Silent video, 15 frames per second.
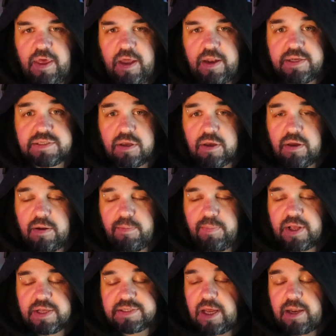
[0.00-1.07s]
that is good
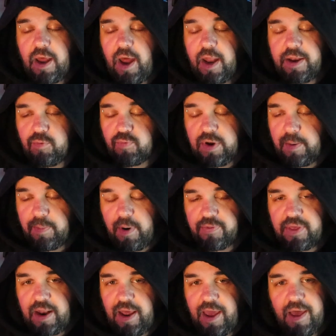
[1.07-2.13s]
because I, I didn't read about
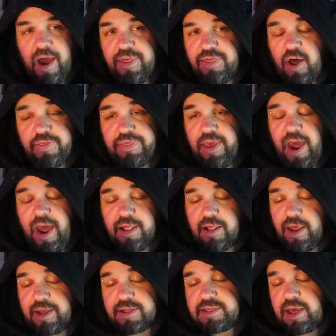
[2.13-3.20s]
that. I thought they had
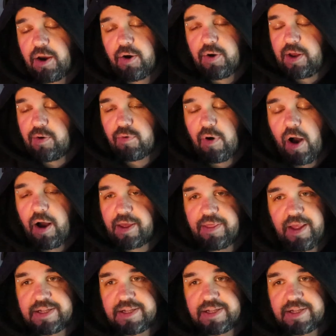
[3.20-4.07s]
like Terry and Rock and